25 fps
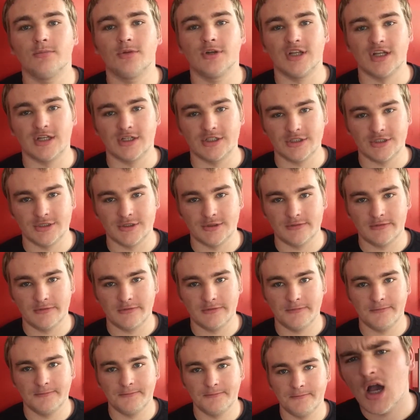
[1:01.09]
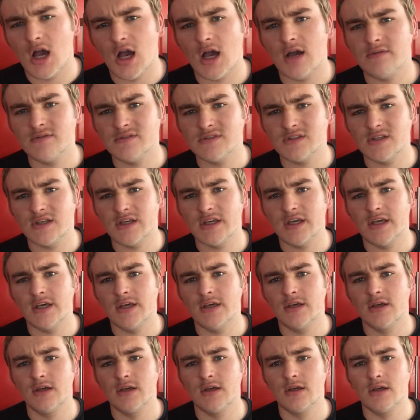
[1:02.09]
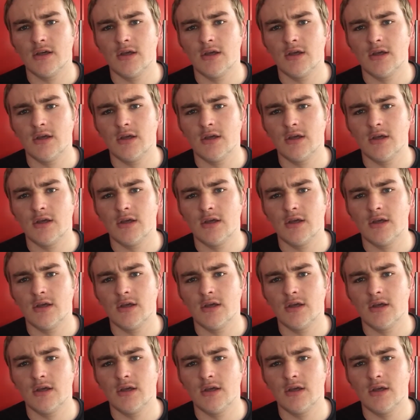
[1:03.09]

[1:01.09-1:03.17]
predictions. Obviously,